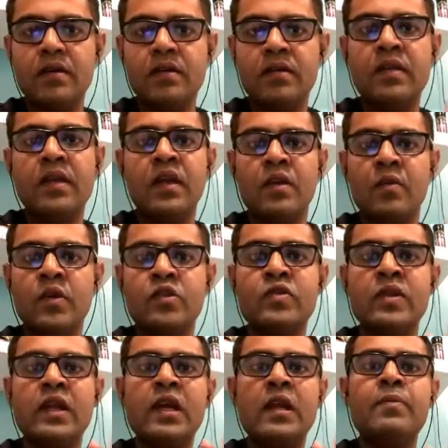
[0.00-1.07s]
thing which will
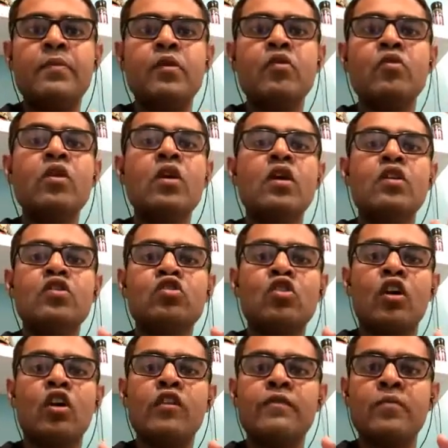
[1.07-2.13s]
help you
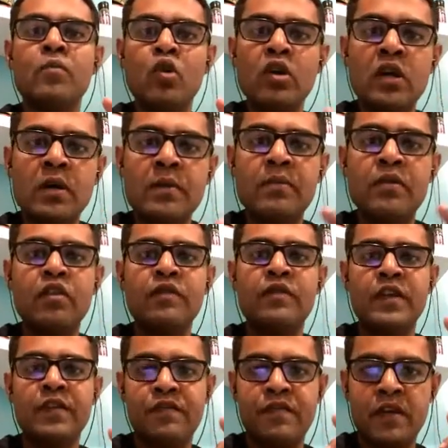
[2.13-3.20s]
solve more number of
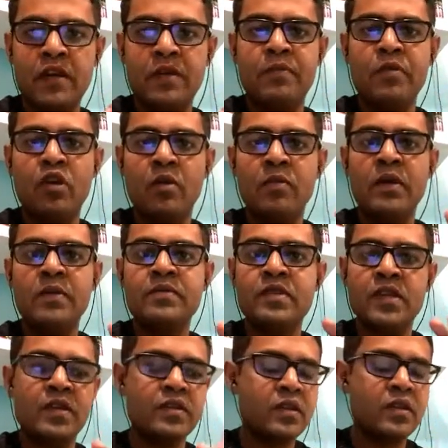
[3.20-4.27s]
different problems
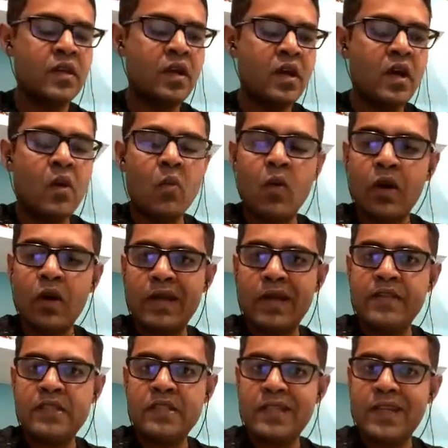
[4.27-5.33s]
is whatever
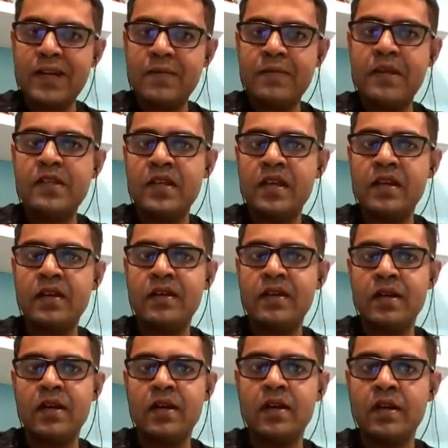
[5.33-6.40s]
statements are written,
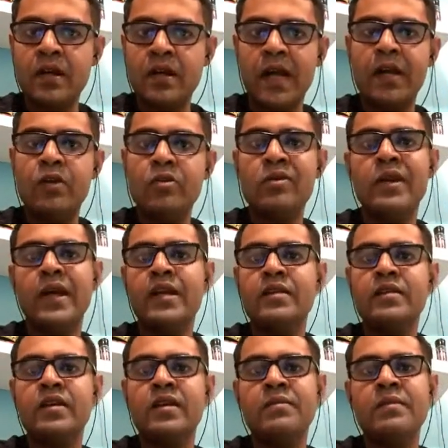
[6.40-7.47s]
now try to write
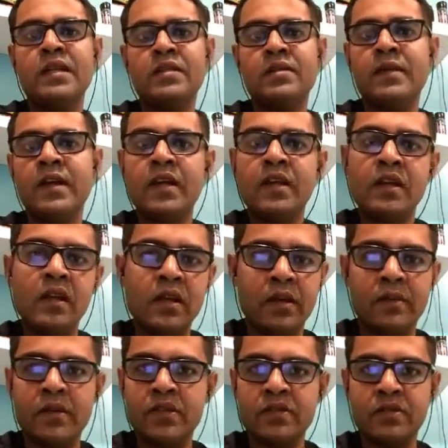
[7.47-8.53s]
their mathematical
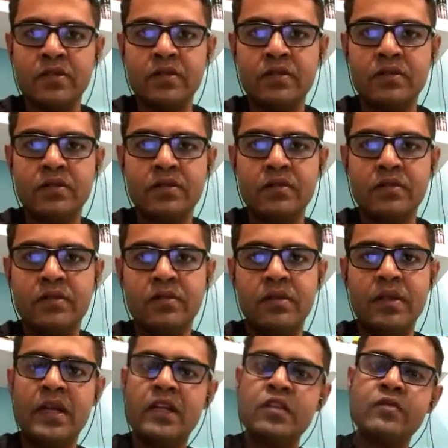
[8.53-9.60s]
equation.
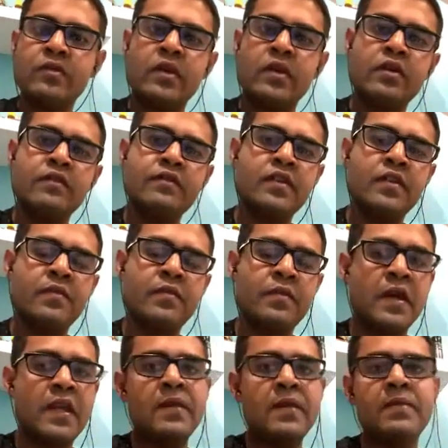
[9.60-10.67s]
That is one of the
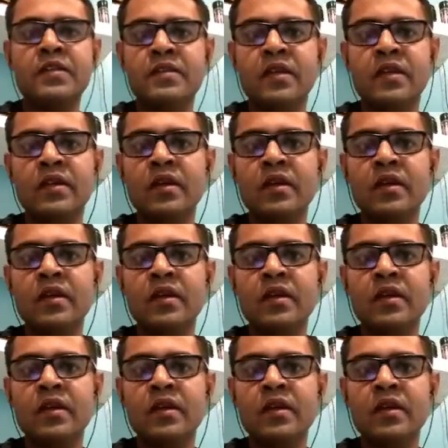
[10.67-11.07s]
very basic